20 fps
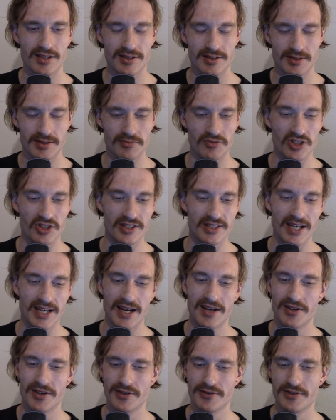Some
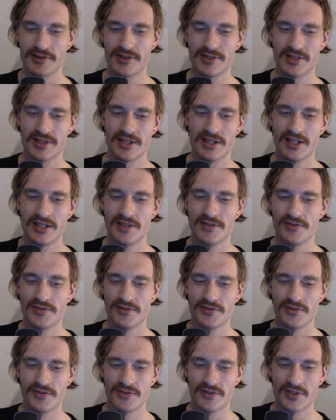design office.
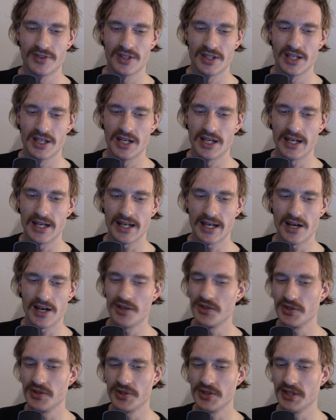Like, how
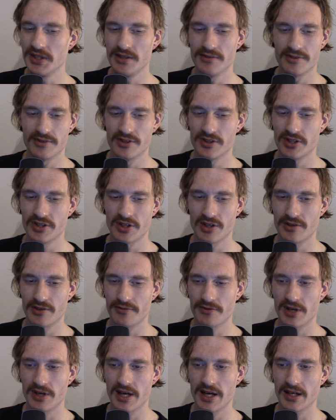do you even sort of
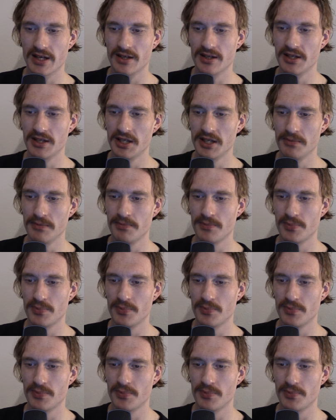like keep